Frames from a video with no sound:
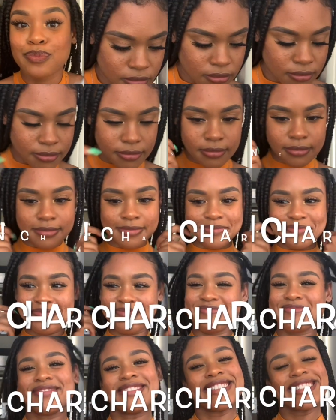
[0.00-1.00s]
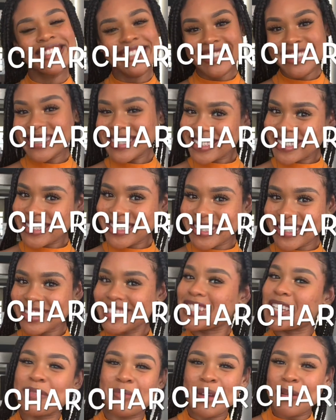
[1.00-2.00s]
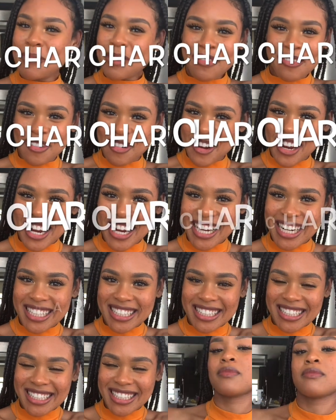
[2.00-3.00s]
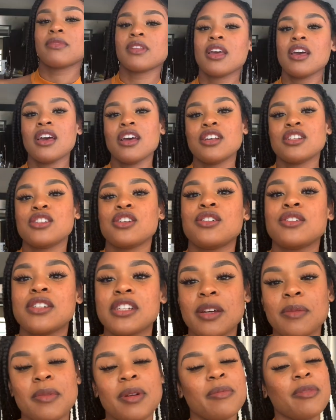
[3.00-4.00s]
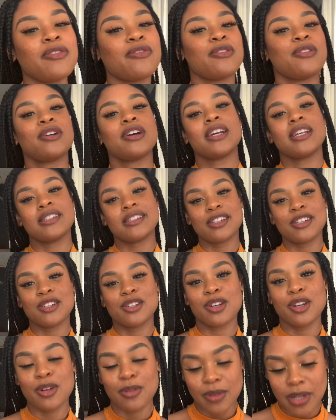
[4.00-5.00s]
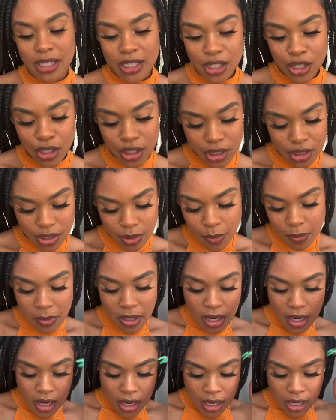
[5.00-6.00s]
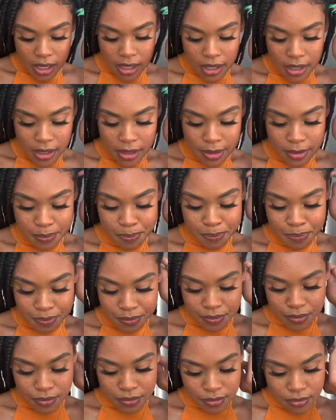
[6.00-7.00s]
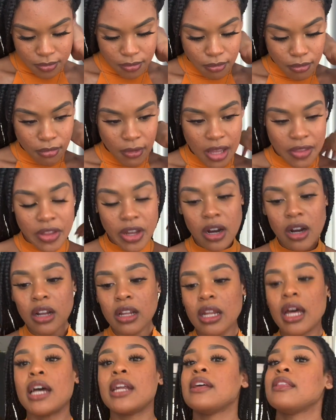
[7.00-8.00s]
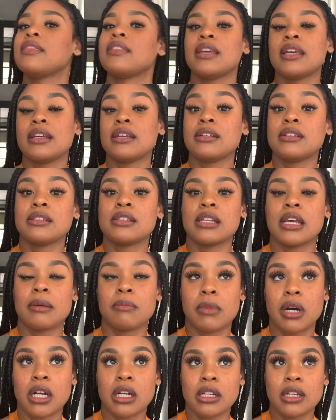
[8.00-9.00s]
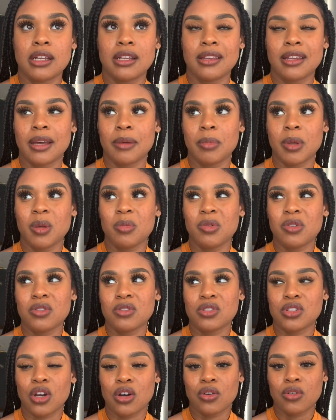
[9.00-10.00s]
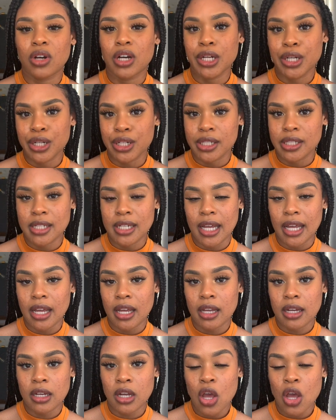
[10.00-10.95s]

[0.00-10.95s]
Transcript: Tip number 4. So tip number 4 is to do your research. There are a lot of things in modeling that people don't understand